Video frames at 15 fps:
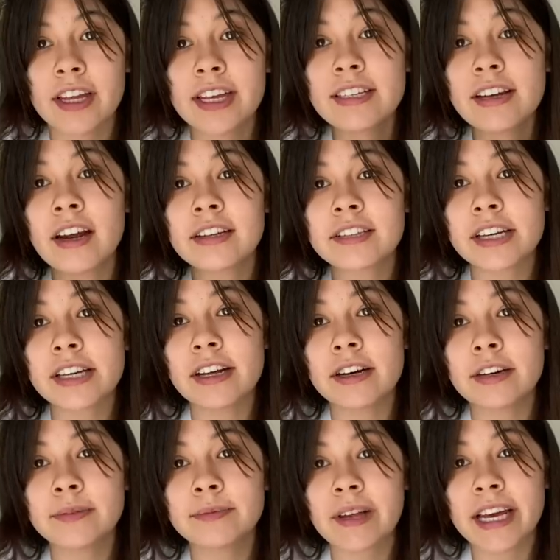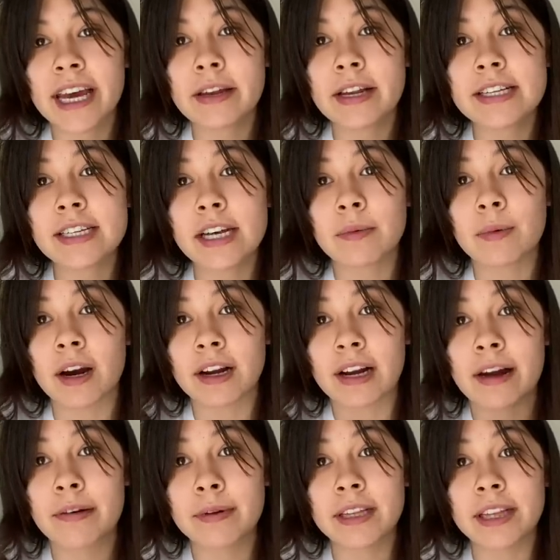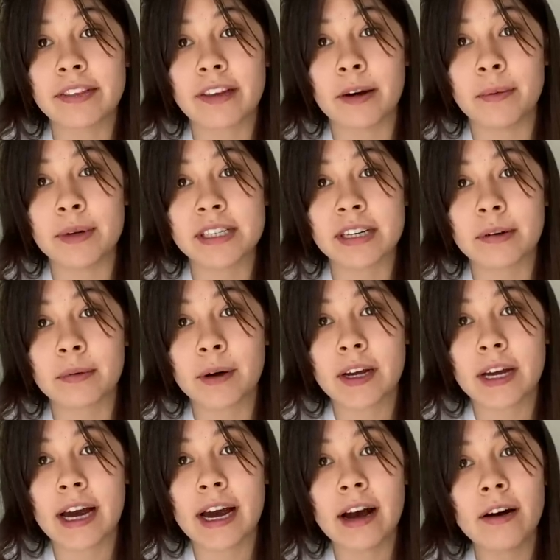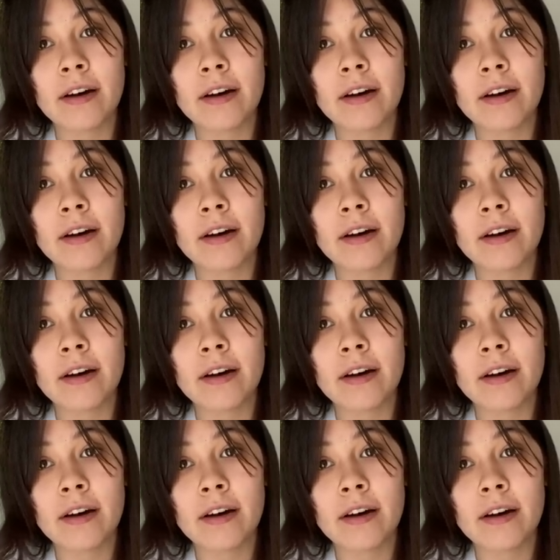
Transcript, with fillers: This, honestly though, like it, it did work. I really thought it wasn't gonna work at